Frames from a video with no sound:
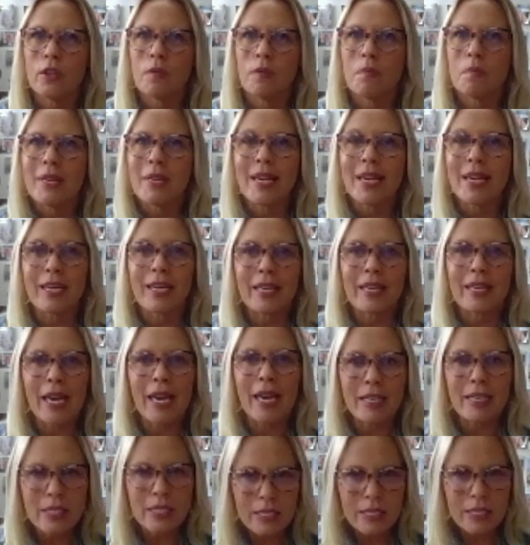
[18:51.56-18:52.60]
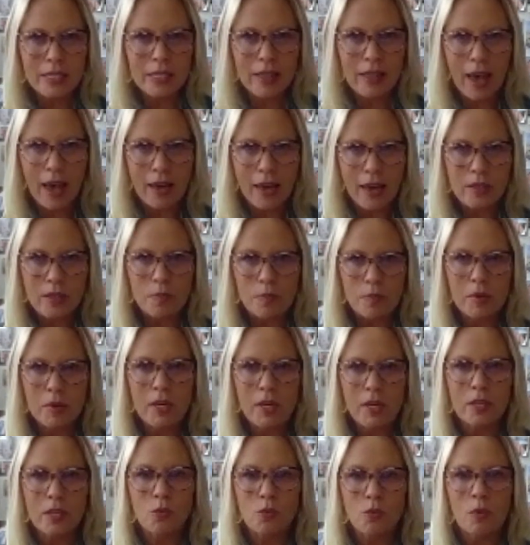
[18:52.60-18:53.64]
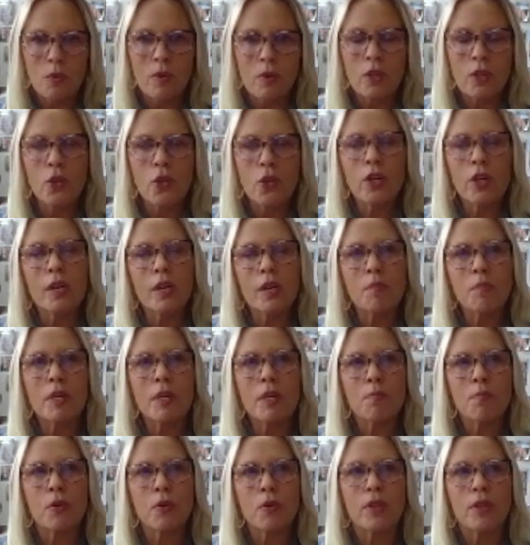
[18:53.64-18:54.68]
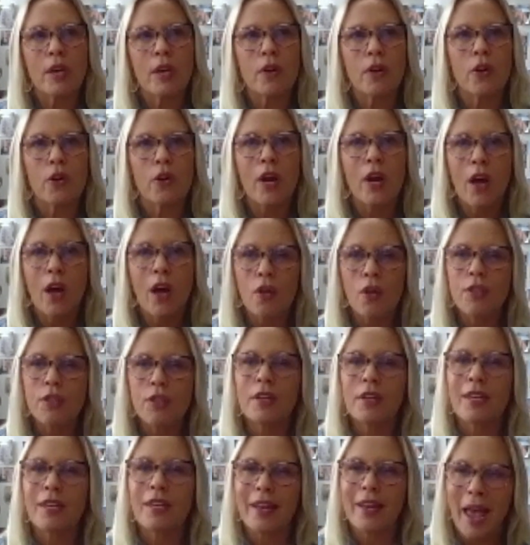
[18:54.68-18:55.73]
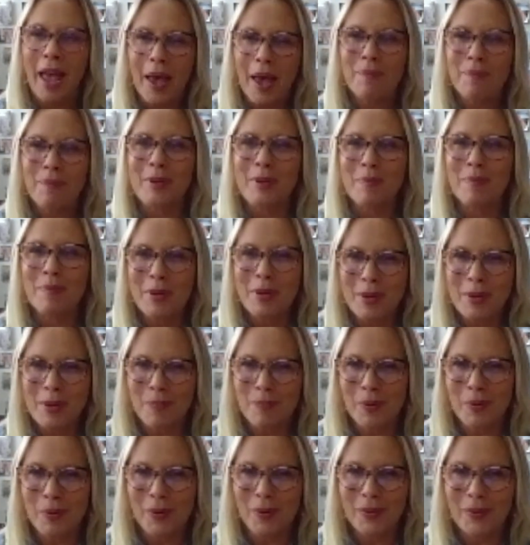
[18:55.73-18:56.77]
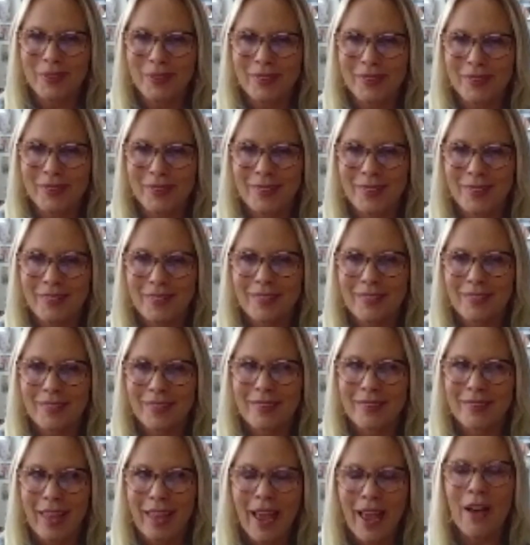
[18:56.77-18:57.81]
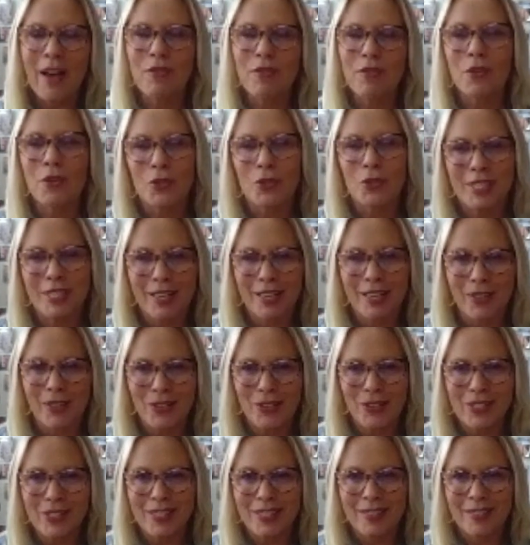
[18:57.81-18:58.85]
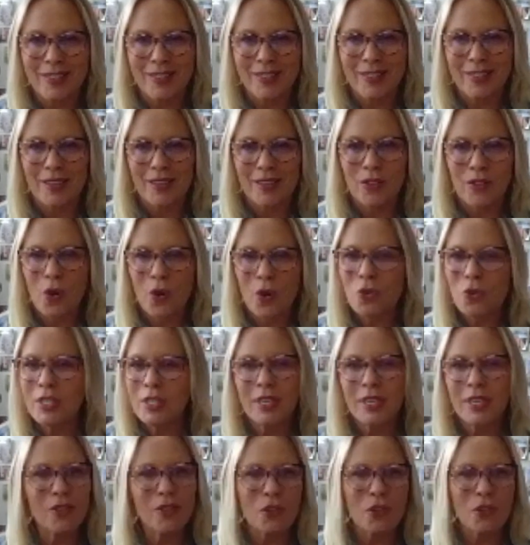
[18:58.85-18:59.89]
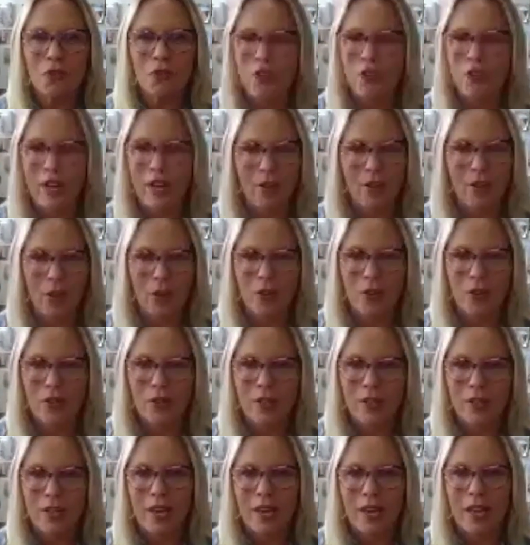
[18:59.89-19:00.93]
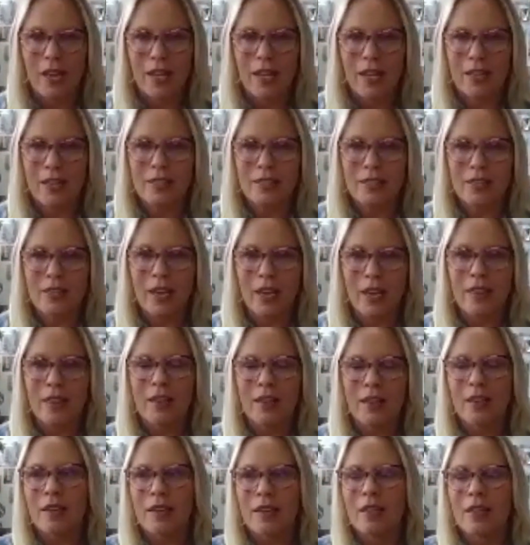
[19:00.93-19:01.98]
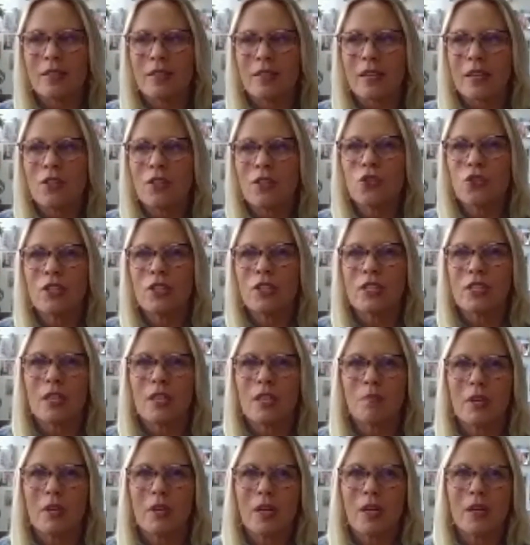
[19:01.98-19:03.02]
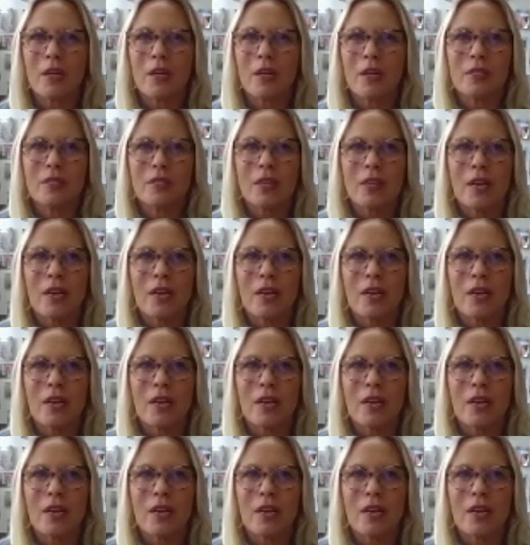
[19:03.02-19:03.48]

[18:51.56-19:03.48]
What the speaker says: be against that, because when we look at people that are healthy and happy people, they have those skills. Those skills are vital. And I think it's interesting because